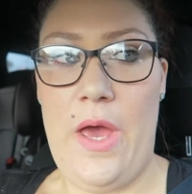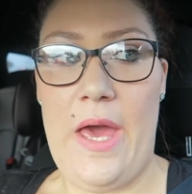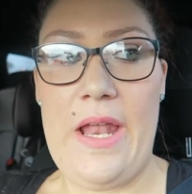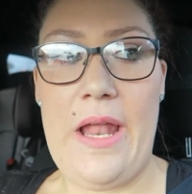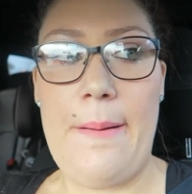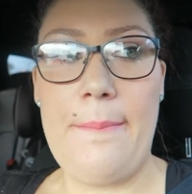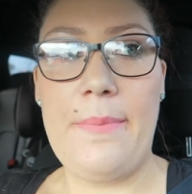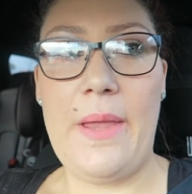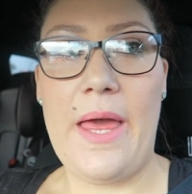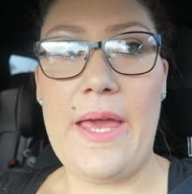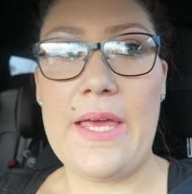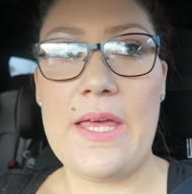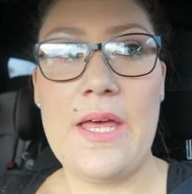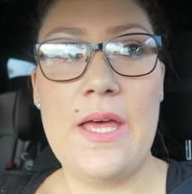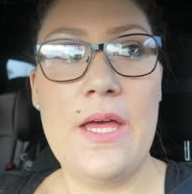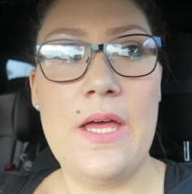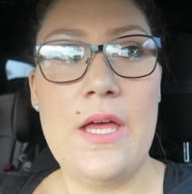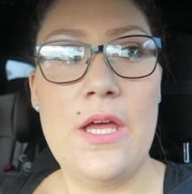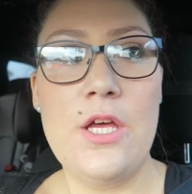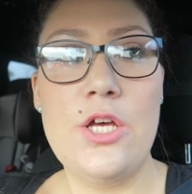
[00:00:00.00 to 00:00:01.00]
And I'm like,
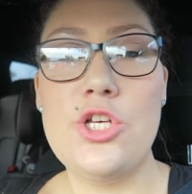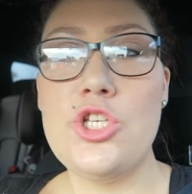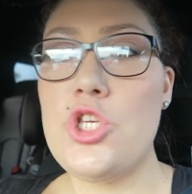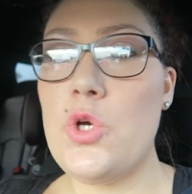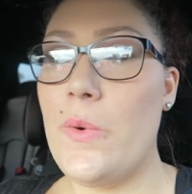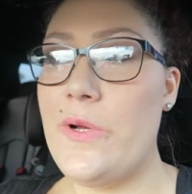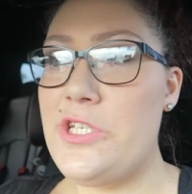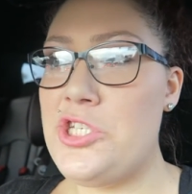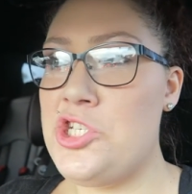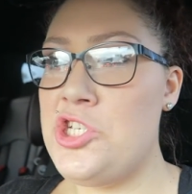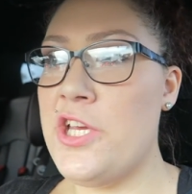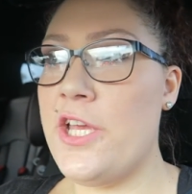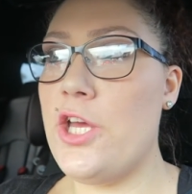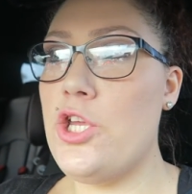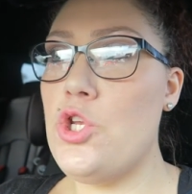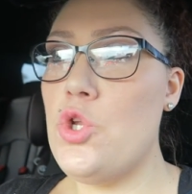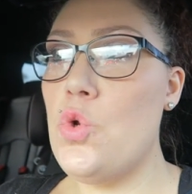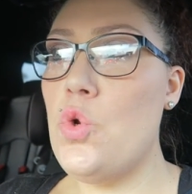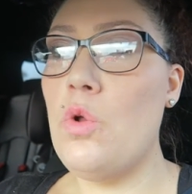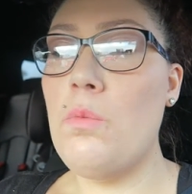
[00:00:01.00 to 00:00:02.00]
so it's
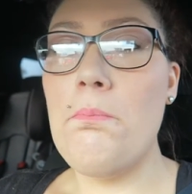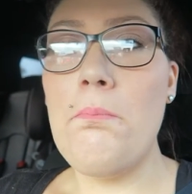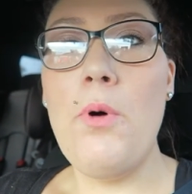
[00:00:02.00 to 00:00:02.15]
chicken noodle